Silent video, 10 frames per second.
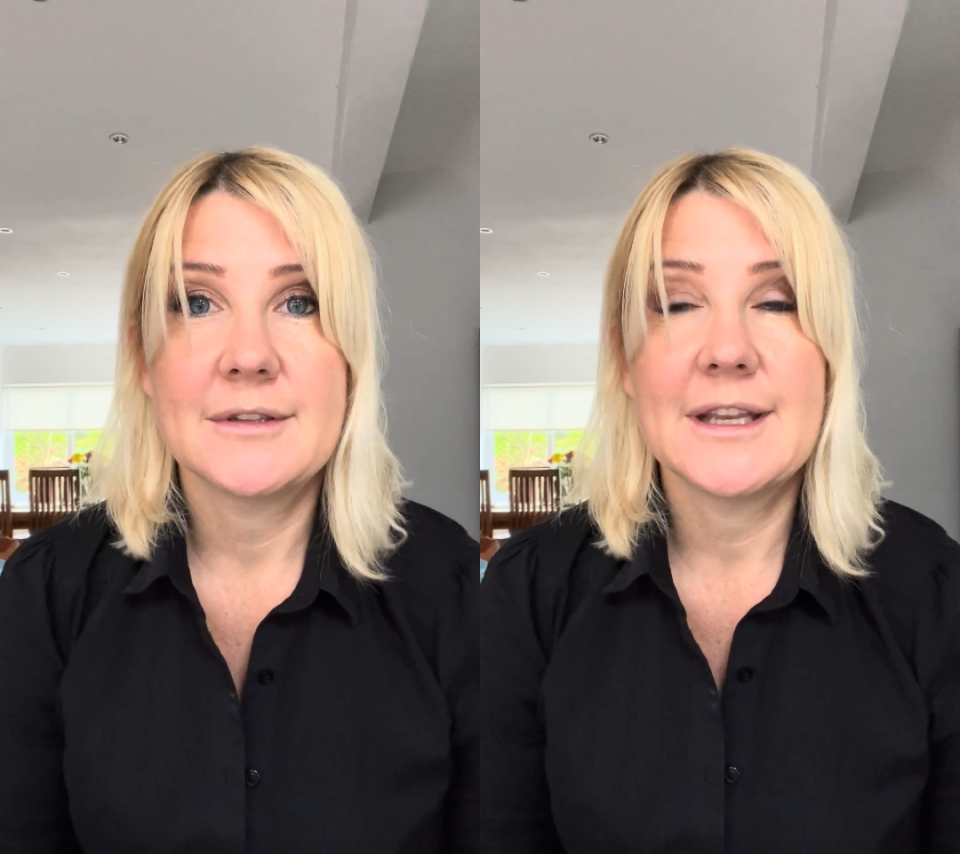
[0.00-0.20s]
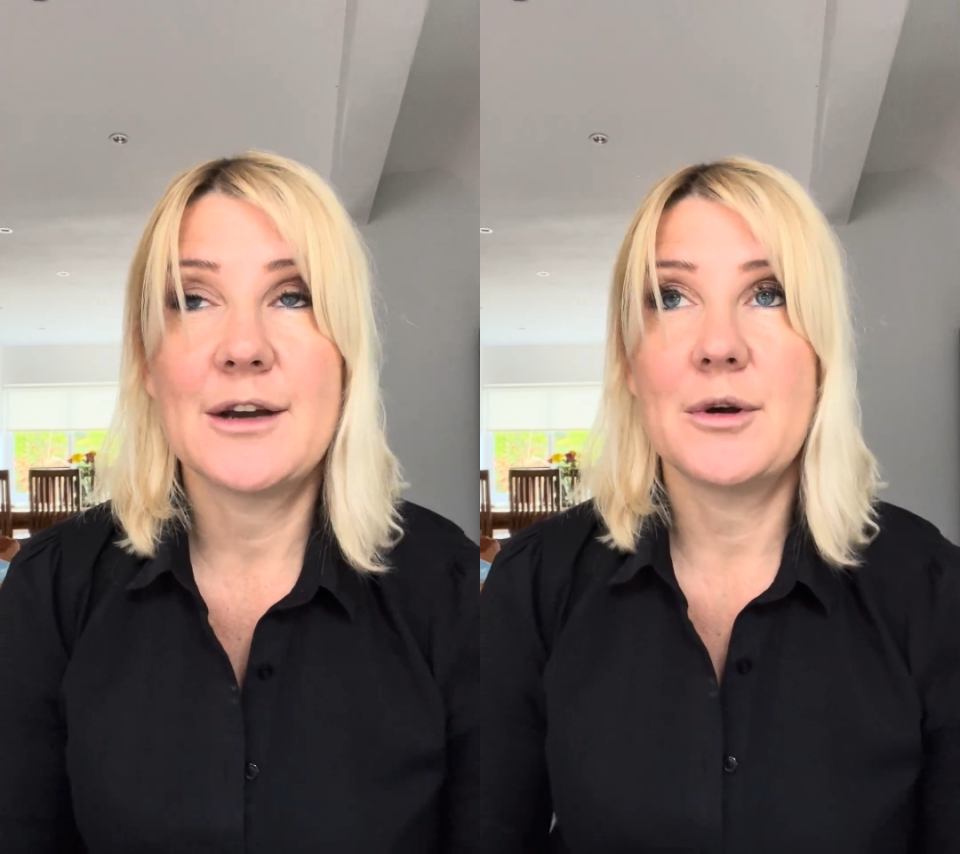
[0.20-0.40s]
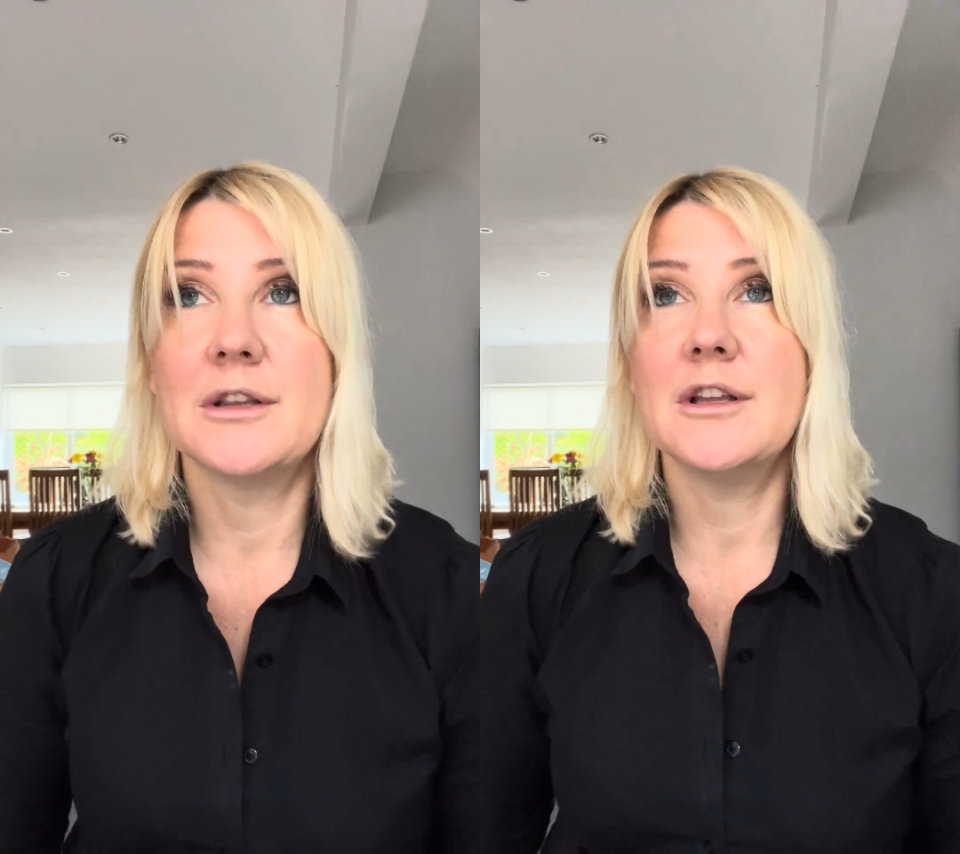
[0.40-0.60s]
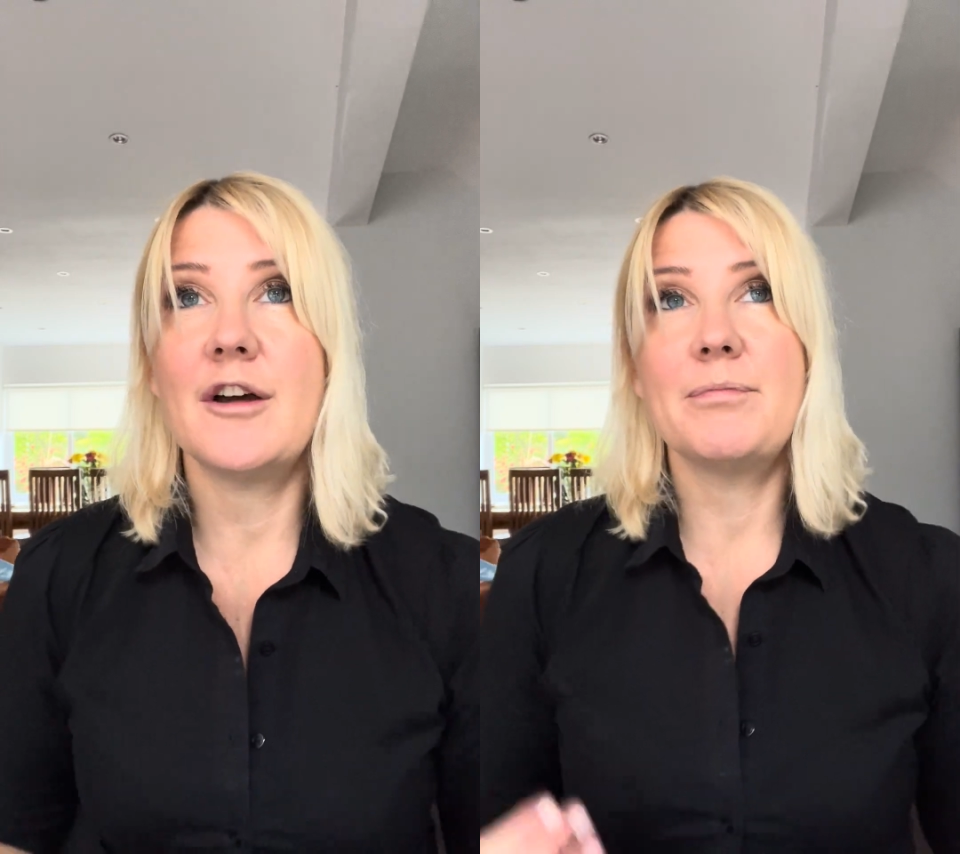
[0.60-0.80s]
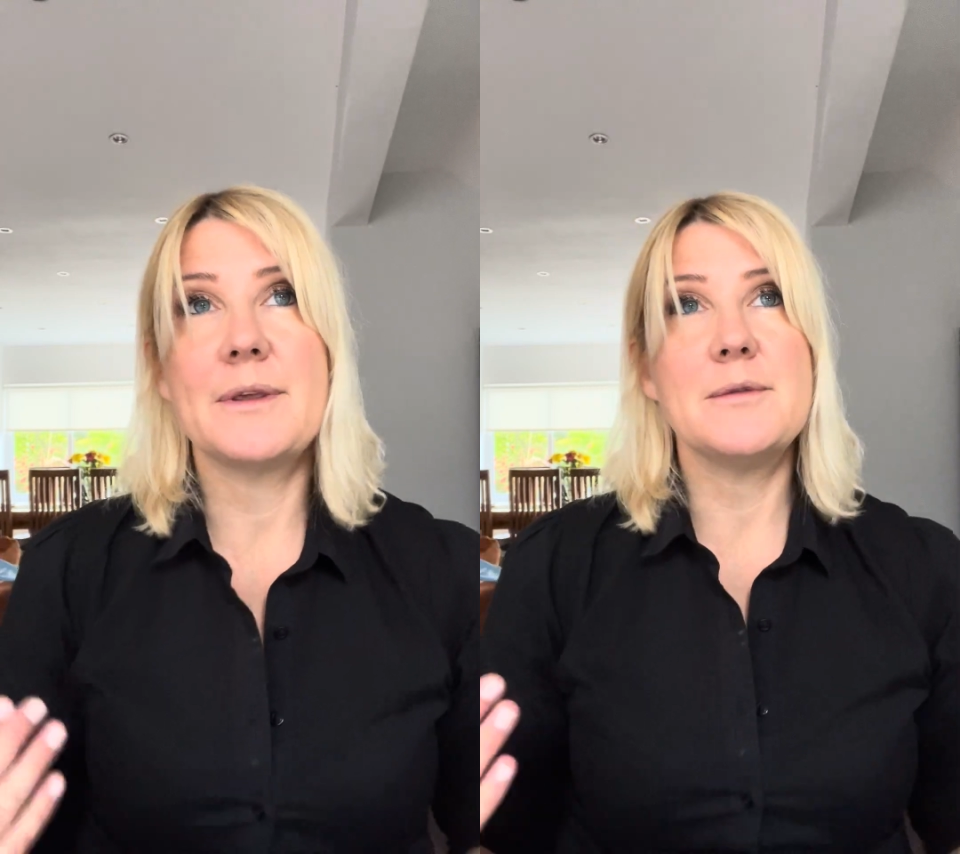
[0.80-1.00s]
Now, a
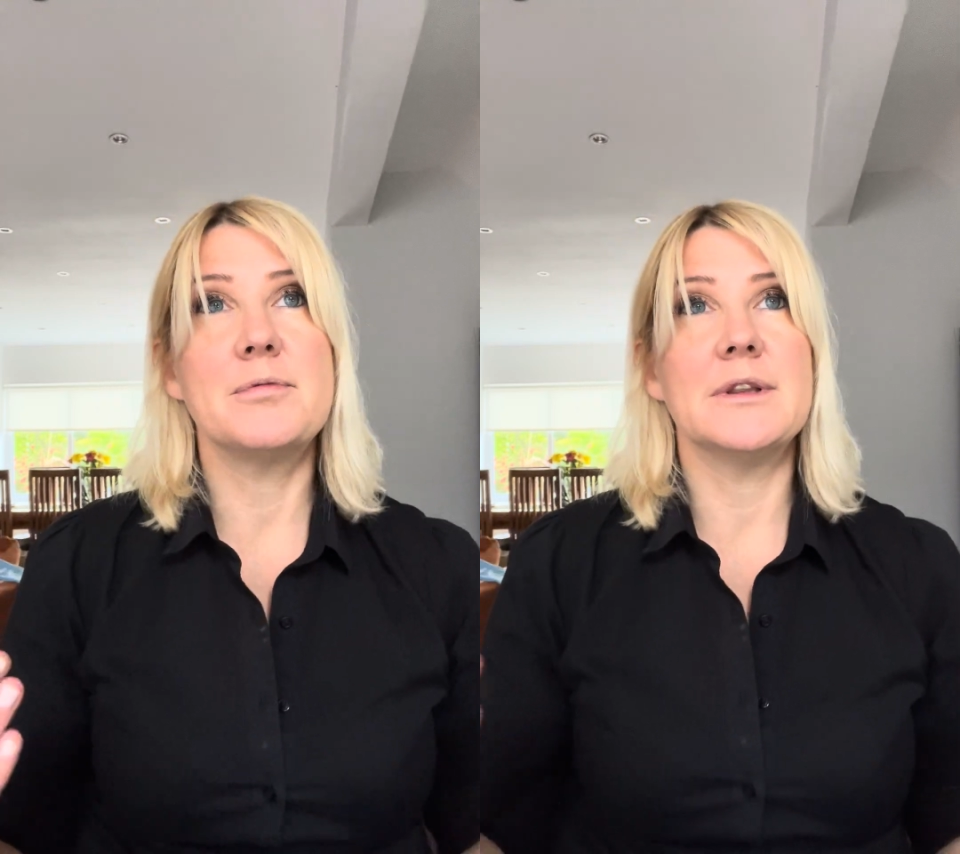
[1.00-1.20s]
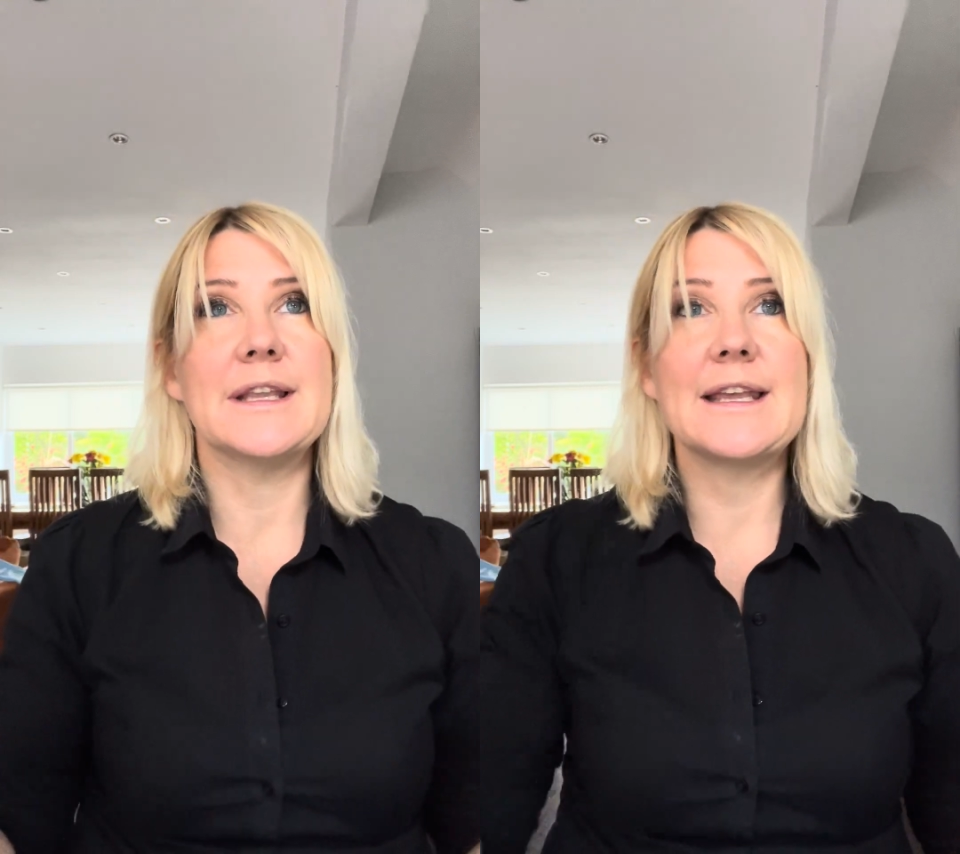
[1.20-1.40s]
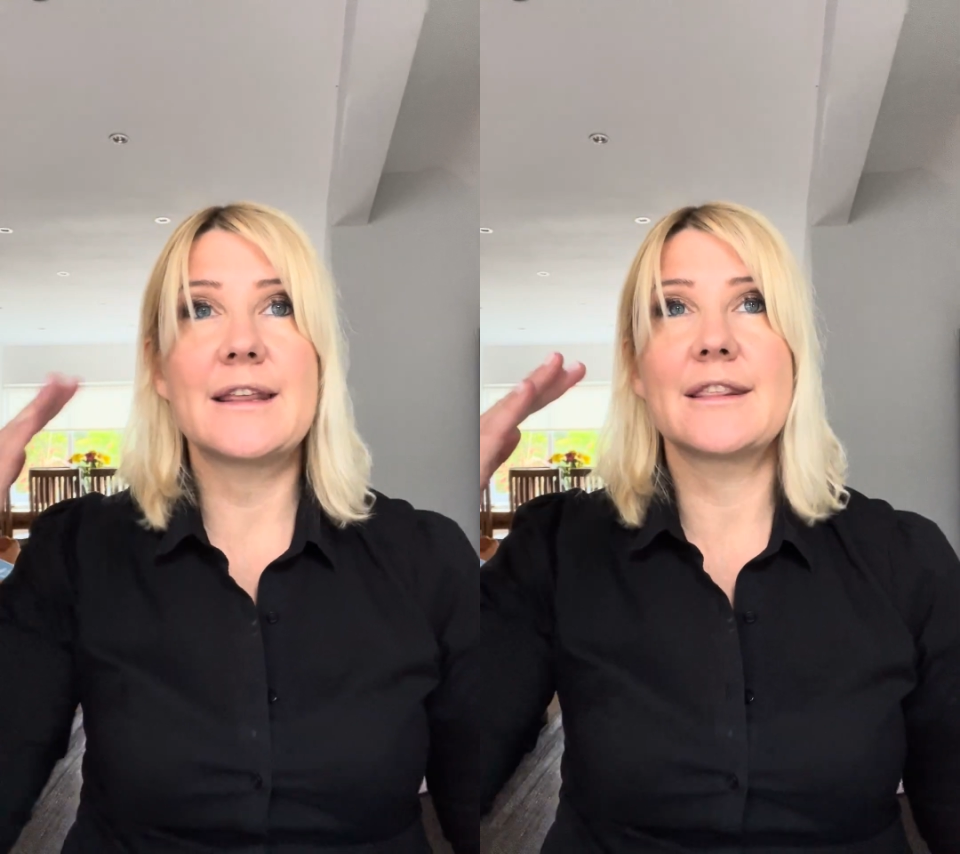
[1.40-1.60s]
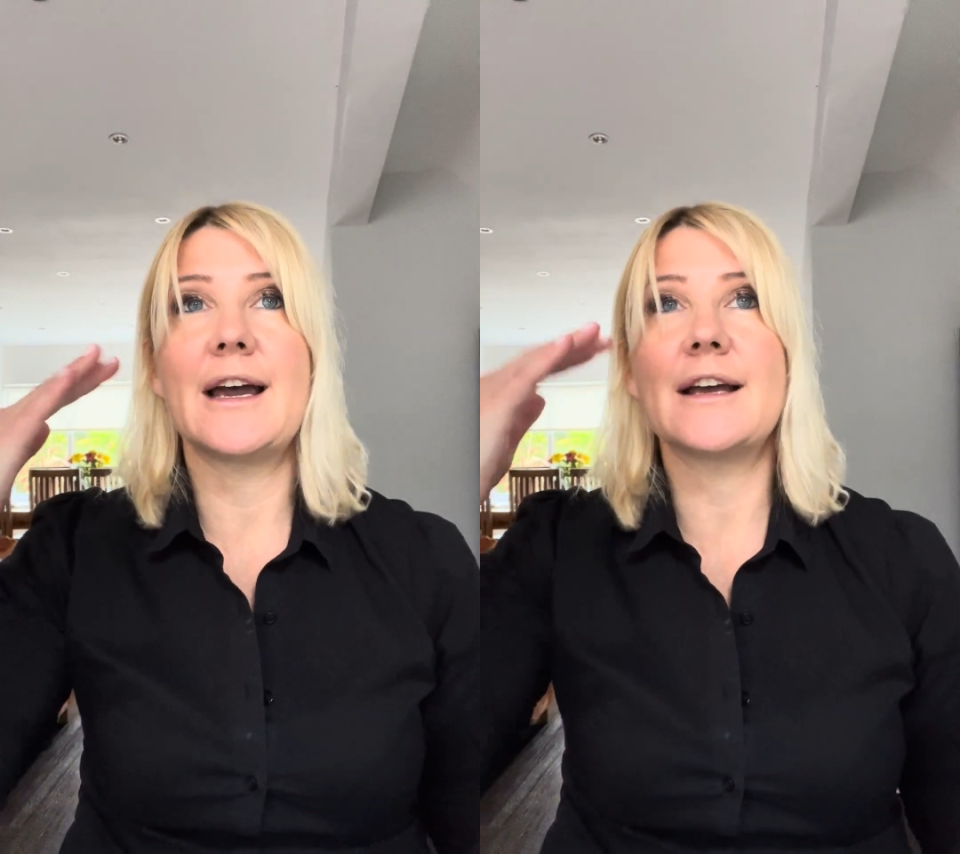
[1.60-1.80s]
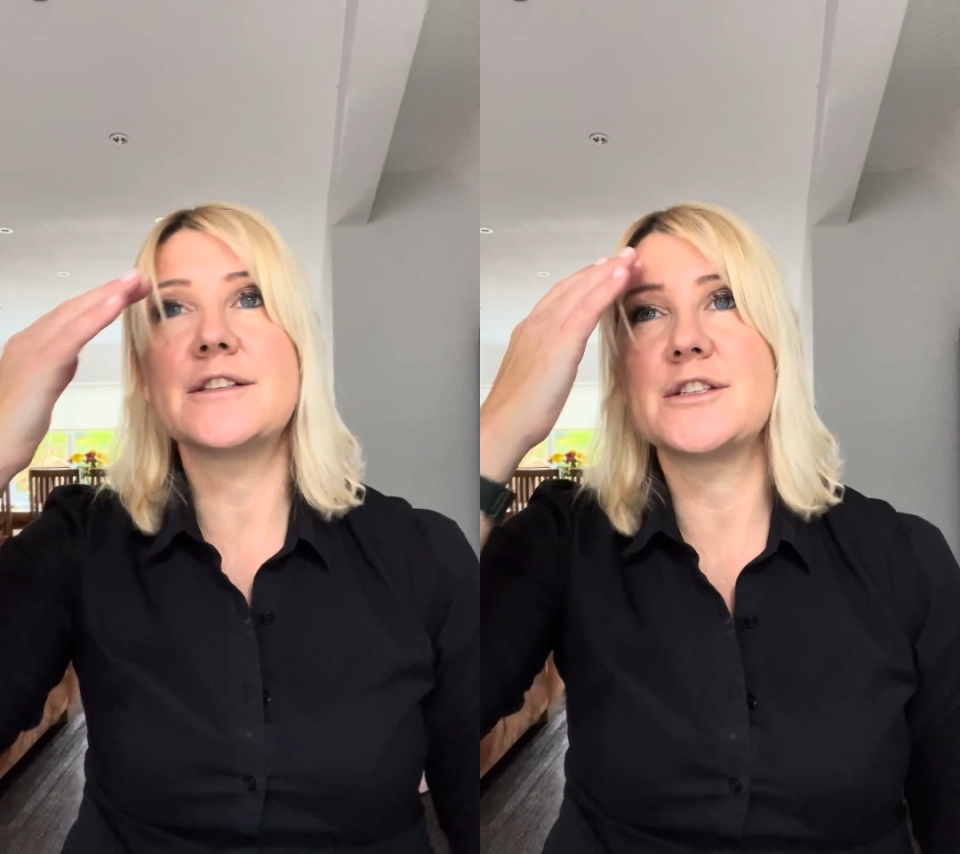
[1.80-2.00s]
lot of people link that